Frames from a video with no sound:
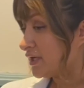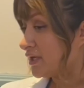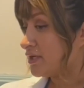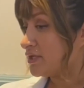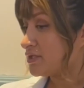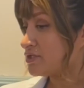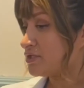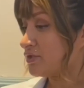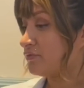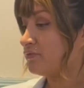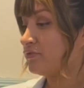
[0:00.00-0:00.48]

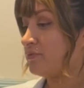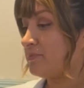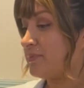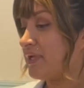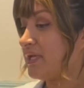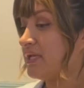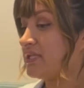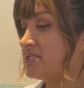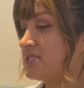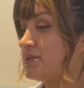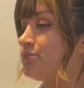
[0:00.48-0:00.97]
So for me,
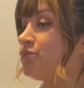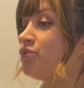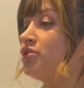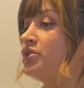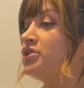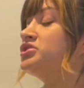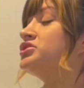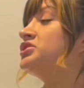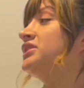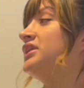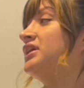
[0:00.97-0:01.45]
it's
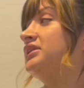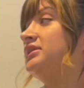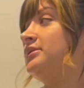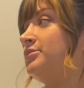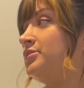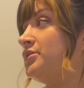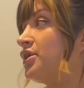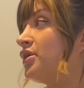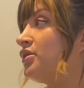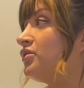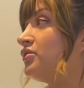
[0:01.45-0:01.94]
important to let them
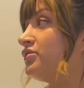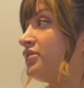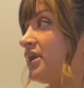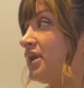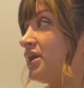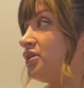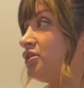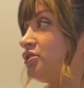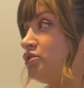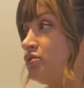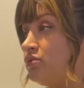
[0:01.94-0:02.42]
know that
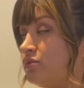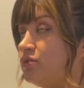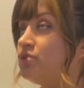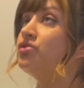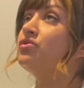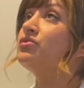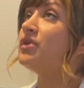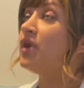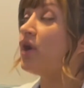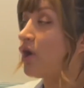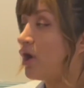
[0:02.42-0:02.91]
you
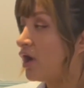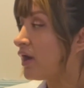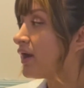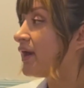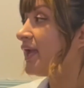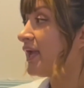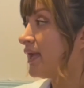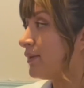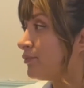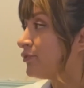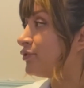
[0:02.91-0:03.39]
are
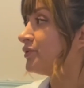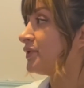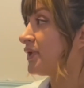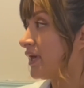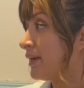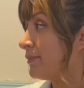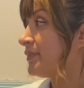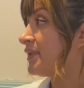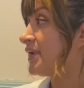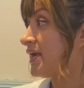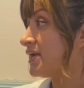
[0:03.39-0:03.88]
able to
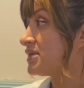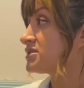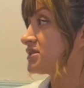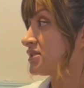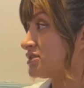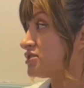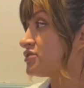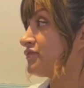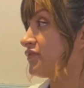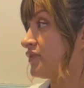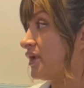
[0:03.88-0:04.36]
come and ask
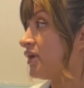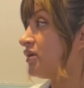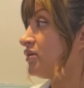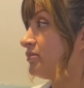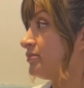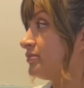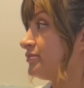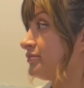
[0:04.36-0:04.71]
us for help.